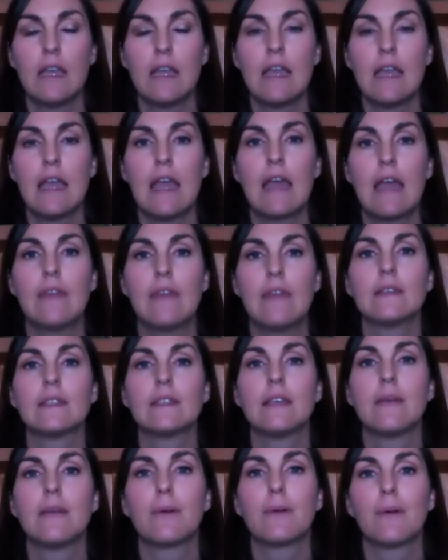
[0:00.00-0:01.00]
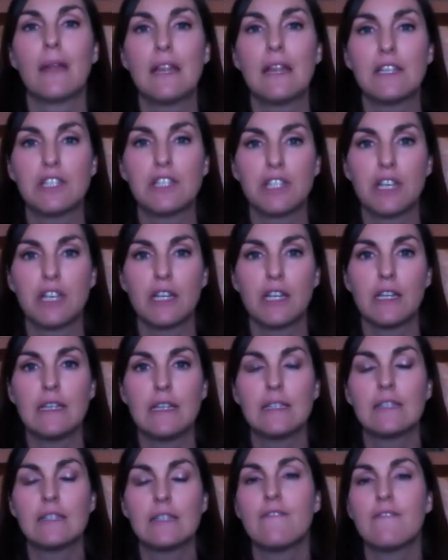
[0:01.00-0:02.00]
and the separation
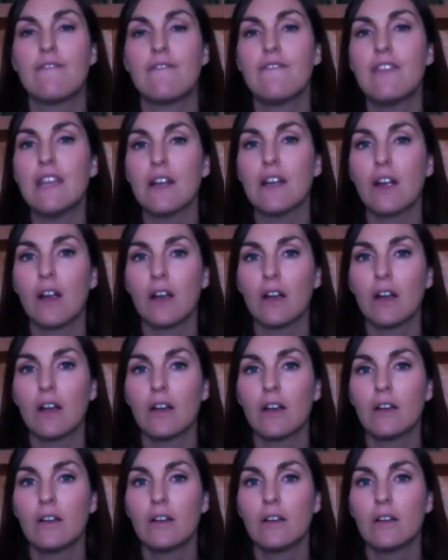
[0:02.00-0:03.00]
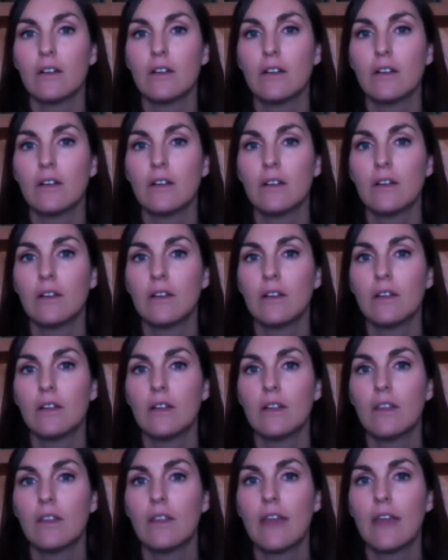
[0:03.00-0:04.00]
is the fear
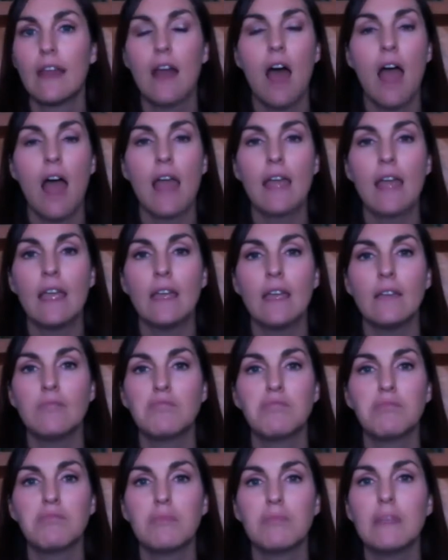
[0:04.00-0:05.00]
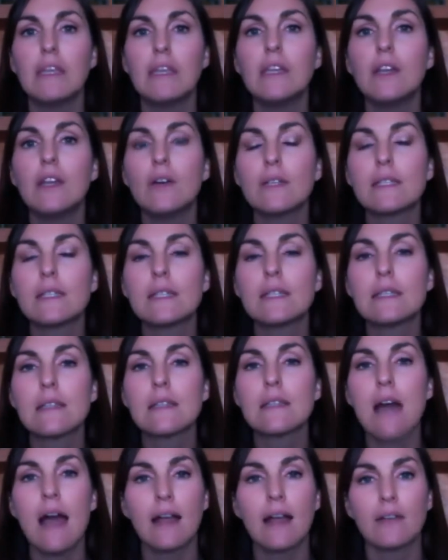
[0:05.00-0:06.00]
that it's this
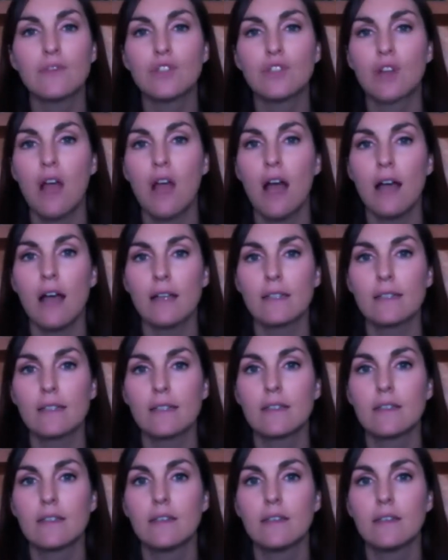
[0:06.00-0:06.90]
lack of trust.